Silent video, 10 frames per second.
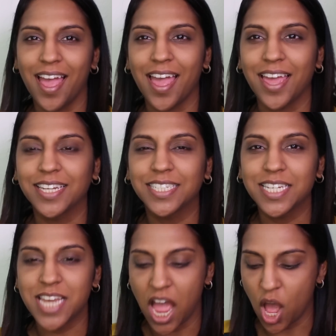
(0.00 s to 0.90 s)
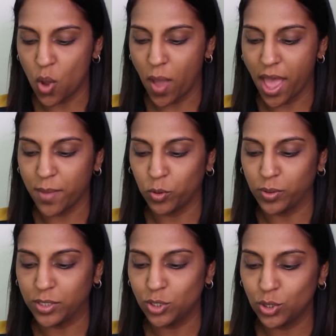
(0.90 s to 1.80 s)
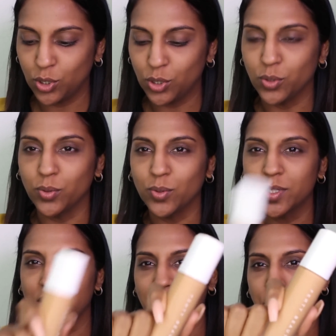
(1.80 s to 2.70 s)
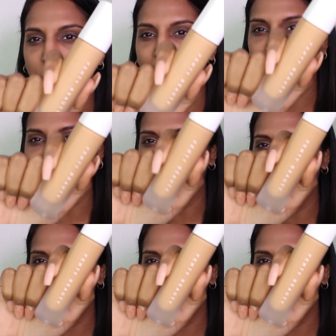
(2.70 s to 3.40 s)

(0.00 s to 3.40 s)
And now I'm going to use my